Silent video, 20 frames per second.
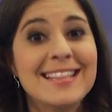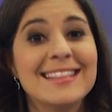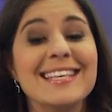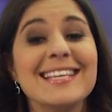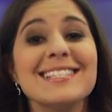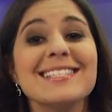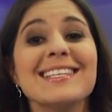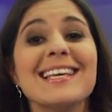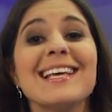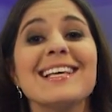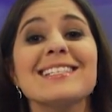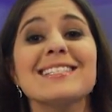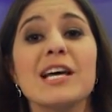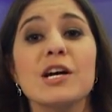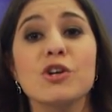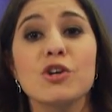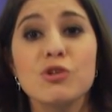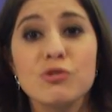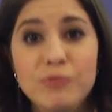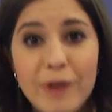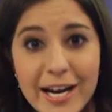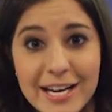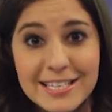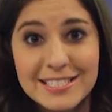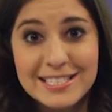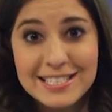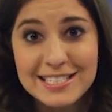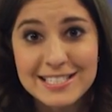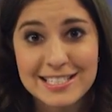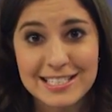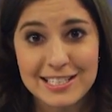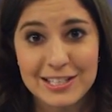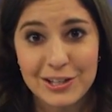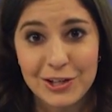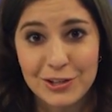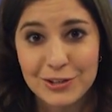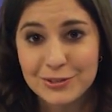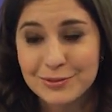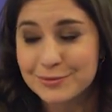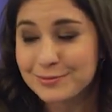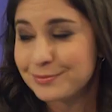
This is a crazy deal.